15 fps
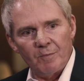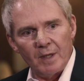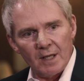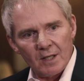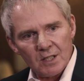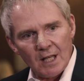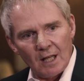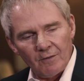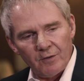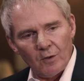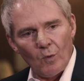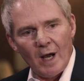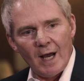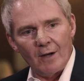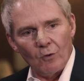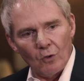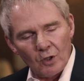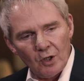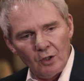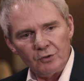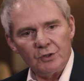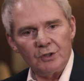being self-aware or
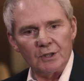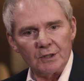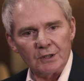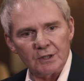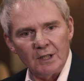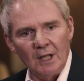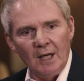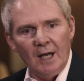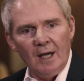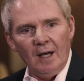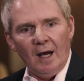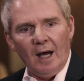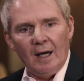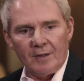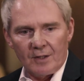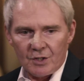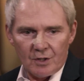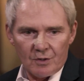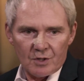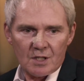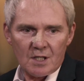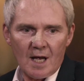conscious. And as
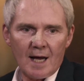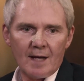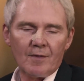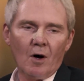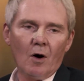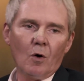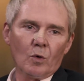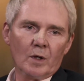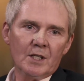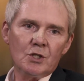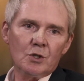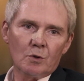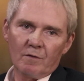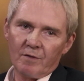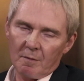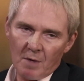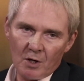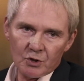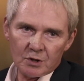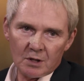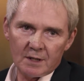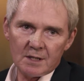you say, the whole issue of
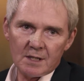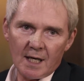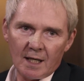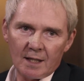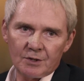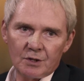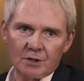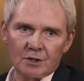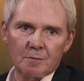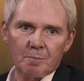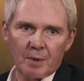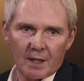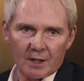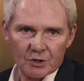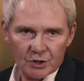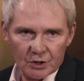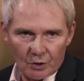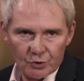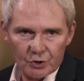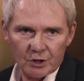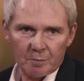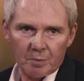emotional intelligence, being
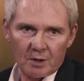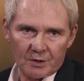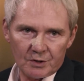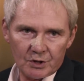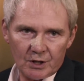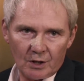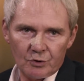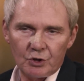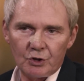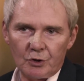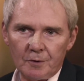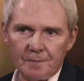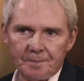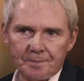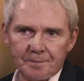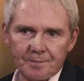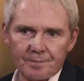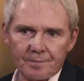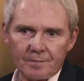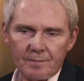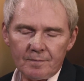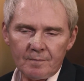sociable and social,
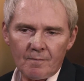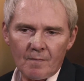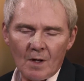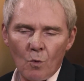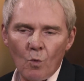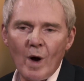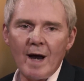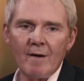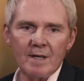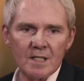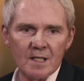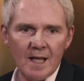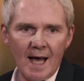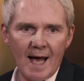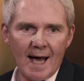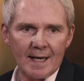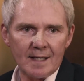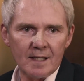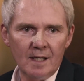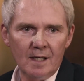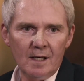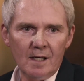where is that?
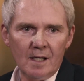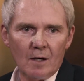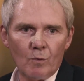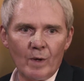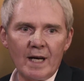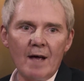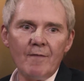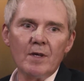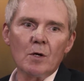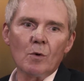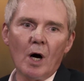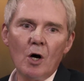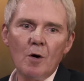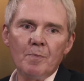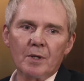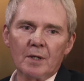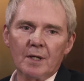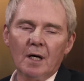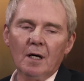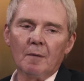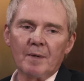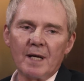Whenever you open
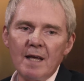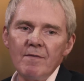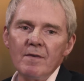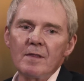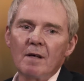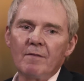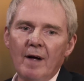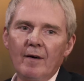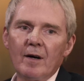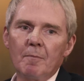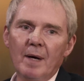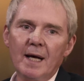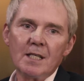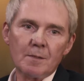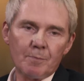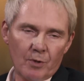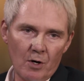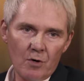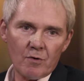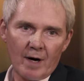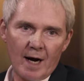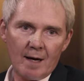up even the very best
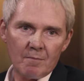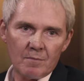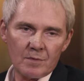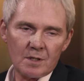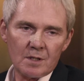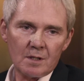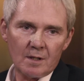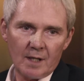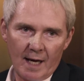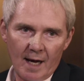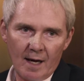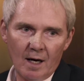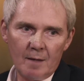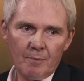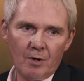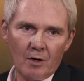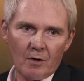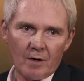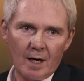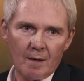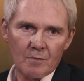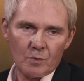programs, the AI
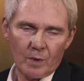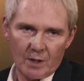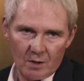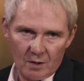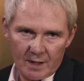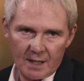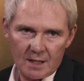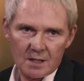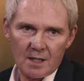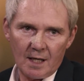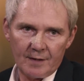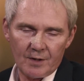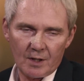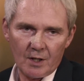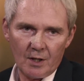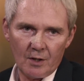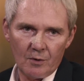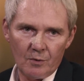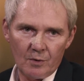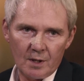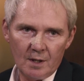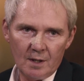programs, when you look inside the
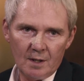code,